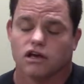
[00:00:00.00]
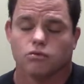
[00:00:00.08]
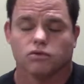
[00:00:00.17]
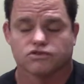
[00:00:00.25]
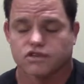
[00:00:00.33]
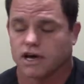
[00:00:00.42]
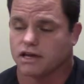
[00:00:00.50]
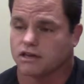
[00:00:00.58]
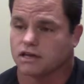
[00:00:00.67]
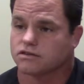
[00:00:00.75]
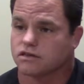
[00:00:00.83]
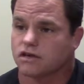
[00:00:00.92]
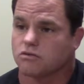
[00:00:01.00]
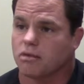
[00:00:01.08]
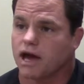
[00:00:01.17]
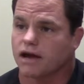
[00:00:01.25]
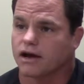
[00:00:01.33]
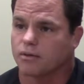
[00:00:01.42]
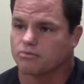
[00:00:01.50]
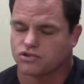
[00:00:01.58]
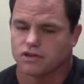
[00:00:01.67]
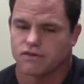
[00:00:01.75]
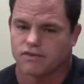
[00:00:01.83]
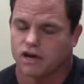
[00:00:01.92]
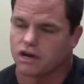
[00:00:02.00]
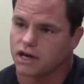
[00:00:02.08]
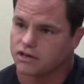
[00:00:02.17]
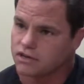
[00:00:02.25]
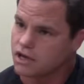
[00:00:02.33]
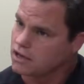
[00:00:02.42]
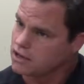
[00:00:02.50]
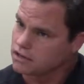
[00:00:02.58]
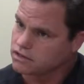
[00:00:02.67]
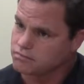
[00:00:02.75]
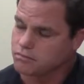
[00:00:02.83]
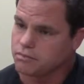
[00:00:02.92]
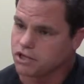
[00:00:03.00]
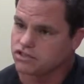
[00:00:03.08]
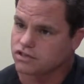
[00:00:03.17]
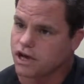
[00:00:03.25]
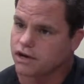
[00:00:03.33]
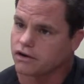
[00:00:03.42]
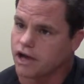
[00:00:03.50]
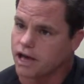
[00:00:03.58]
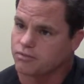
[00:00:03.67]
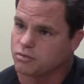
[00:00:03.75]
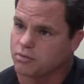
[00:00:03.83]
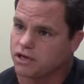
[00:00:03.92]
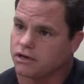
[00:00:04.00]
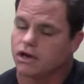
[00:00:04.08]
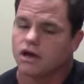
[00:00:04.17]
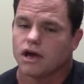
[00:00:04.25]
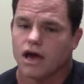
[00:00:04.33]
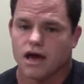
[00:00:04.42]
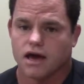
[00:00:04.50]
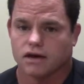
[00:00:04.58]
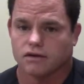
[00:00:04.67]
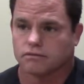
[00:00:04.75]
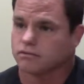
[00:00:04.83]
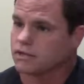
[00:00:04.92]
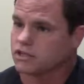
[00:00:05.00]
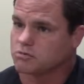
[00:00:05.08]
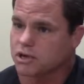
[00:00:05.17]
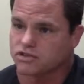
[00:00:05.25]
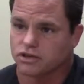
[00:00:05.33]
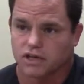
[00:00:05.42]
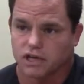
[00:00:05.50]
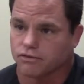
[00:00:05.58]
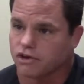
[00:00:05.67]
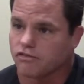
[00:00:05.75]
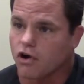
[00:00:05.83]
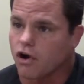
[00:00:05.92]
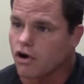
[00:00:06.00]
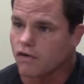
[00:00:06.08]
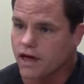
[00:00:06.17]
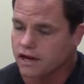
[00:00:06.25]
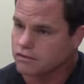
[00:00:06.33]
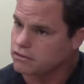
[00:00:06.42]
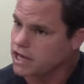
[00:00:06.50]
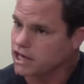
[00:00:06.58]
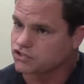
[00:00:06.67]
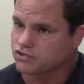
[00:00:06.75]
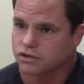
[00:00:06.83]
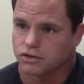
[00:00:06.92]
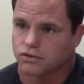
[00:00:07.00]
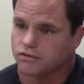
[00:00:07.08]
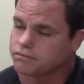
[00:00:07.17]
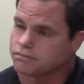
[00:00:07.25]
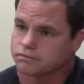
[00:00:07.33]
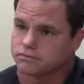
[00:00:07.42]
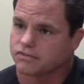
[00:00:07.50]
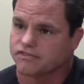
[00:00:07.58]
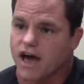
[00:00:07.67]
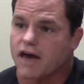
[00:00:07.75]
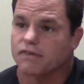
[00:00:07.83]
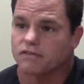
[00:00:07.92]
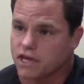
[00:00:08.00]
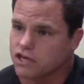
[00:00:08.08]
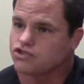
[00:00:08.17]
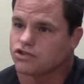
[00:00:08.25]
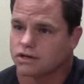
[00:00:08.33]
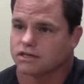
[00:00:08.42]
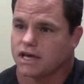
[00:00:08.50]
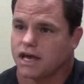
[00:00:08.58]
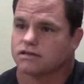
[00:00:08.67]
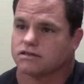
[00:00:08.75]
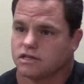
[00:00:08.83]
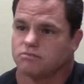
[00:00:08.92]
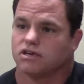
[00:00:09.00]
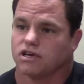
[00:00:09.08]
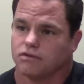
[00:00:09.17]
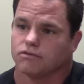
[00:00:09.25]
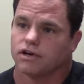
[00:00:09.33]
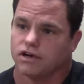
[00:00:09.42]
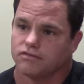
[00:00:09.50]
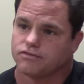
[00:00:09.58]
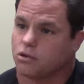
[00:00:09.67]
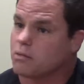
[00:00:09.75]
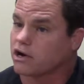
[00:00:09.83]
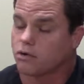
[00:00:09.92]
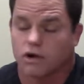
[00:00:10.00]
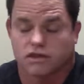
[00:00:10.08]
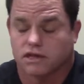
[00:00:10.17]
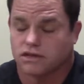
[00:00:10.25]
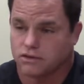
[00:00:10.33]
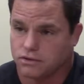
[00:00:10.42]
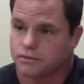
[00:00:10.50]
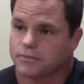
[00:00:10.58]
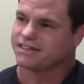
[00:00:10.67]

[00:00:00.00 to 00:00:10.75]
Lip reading: It will tighten that skin back up so they've got a nice, much tighter abdomen, and especially get rid of all that extra little fat that they just can't seem to get rid of, no matter what they do.